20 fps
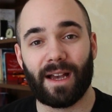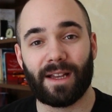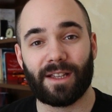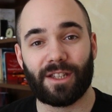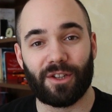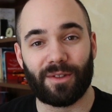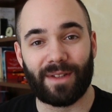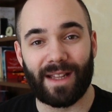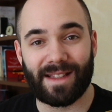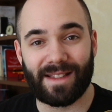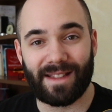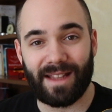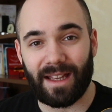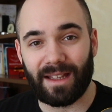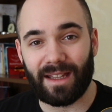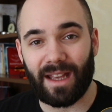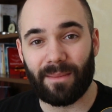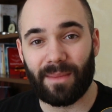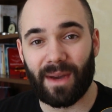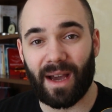So that's the
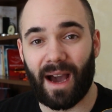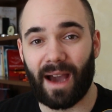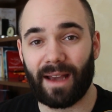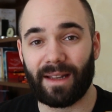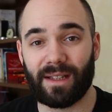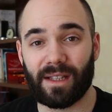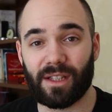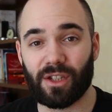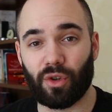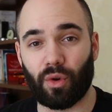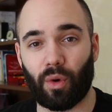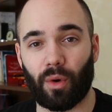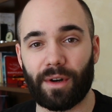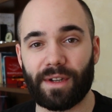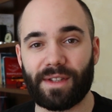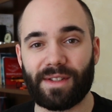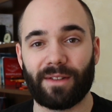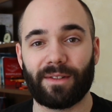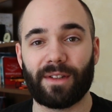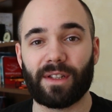idea behind this
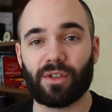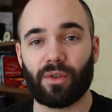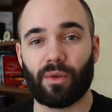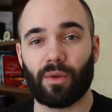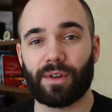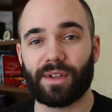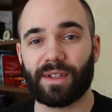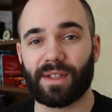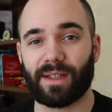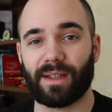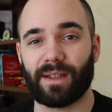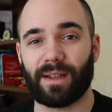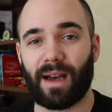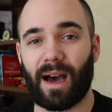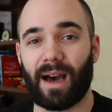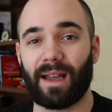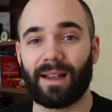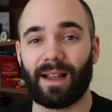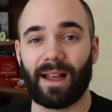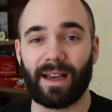course. Now this course,
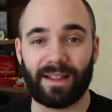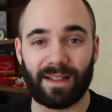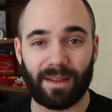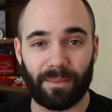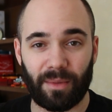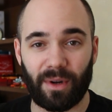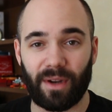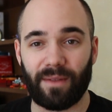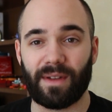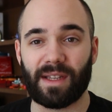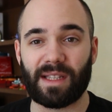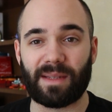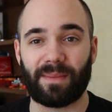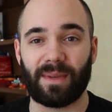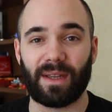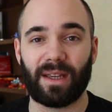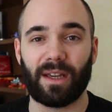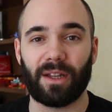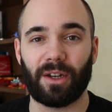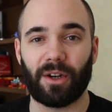unlike the previous
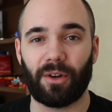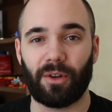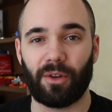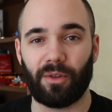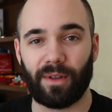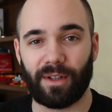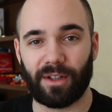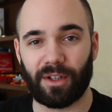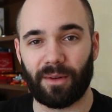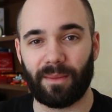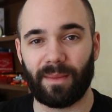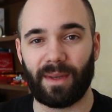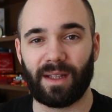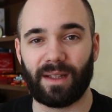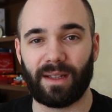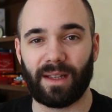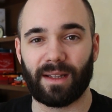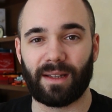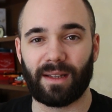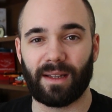beginner to
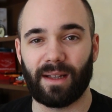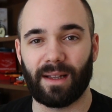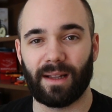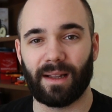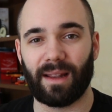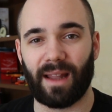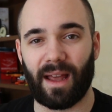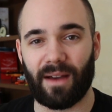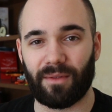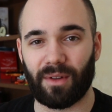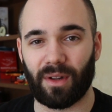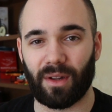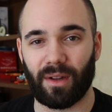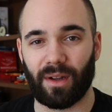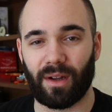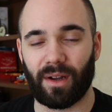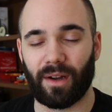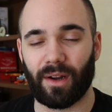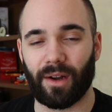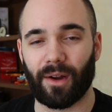intermediate
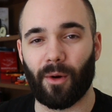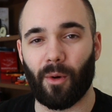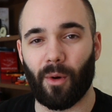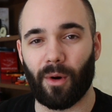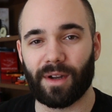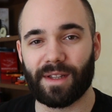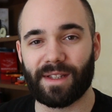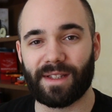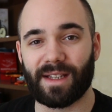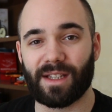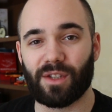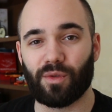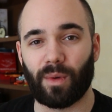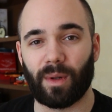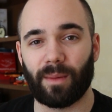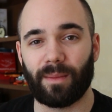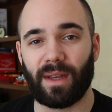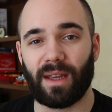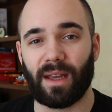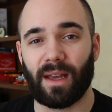level course, this
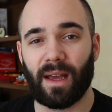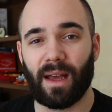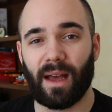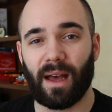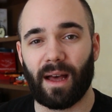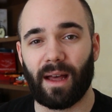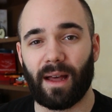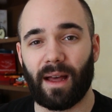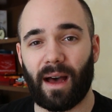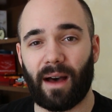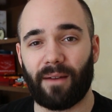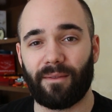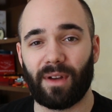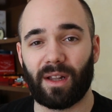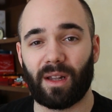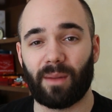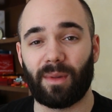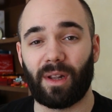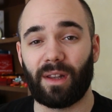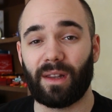will be
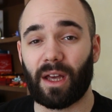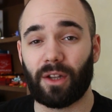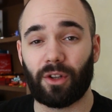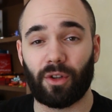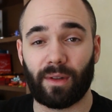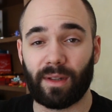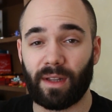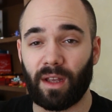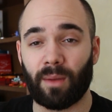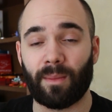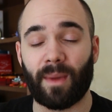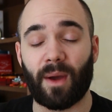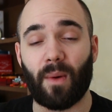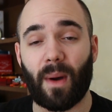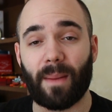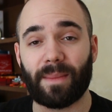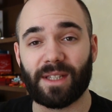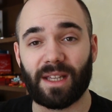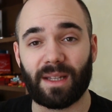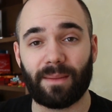available not only on my
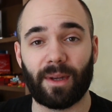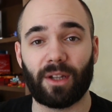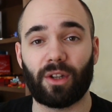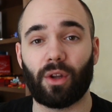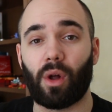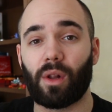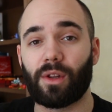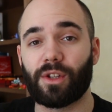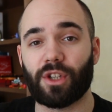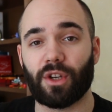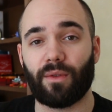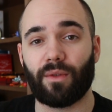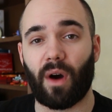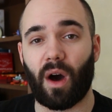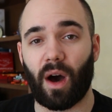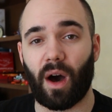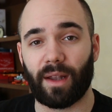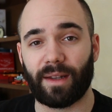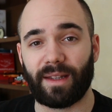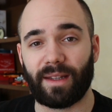website but also
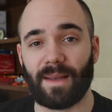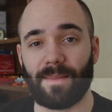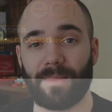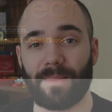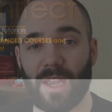on the